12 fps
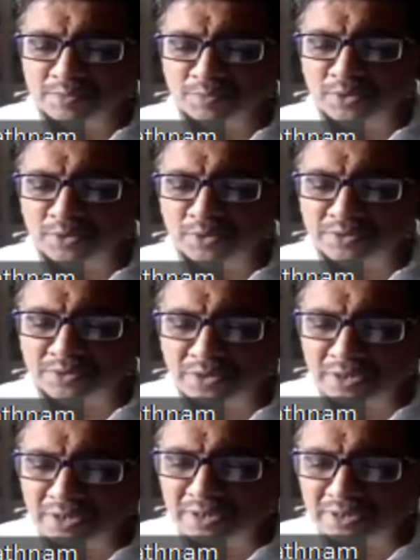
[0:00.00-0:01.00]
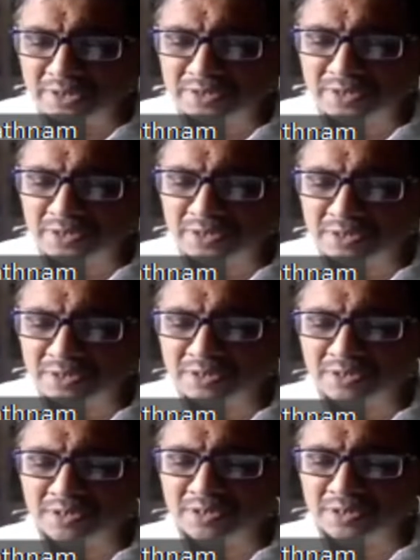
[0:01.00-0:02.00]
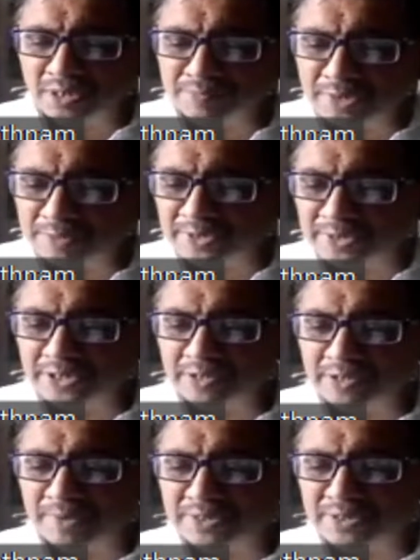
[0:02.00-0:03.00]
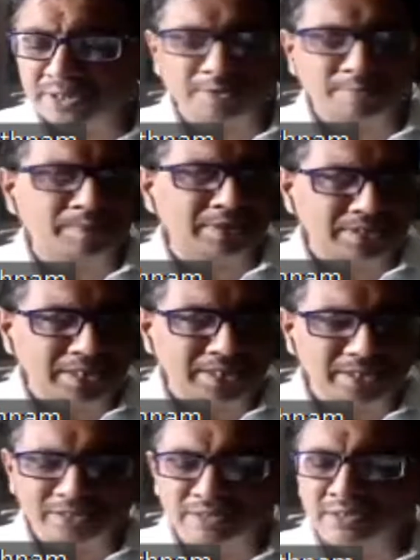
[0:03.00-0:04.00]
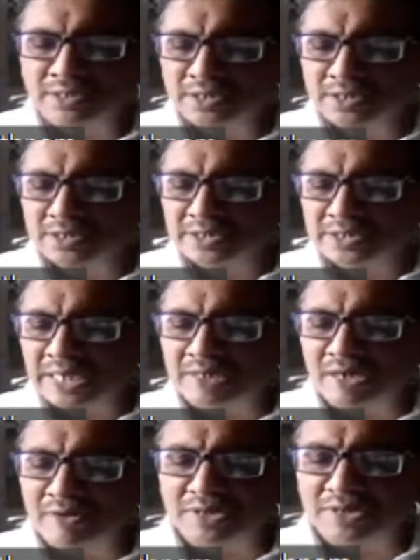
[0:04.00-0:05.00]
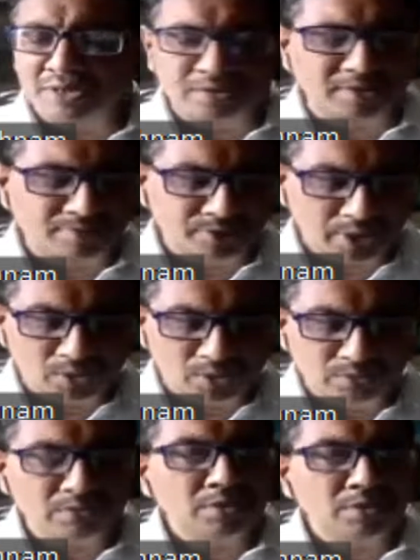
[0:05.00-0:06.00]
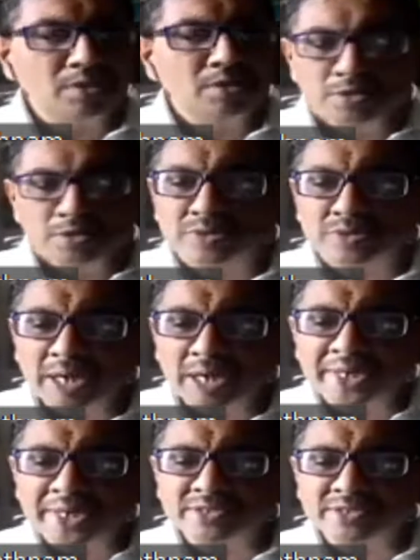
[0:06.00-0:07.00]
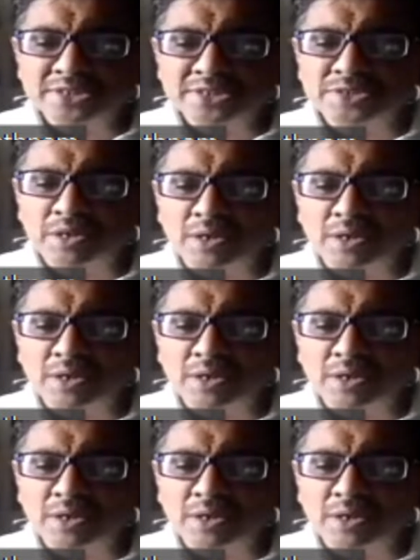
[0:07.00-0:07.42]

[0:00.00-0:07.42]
both Dr. Ramnath Pradeep and Dr. Patnaik. They have covered a lot of ground. So coming to this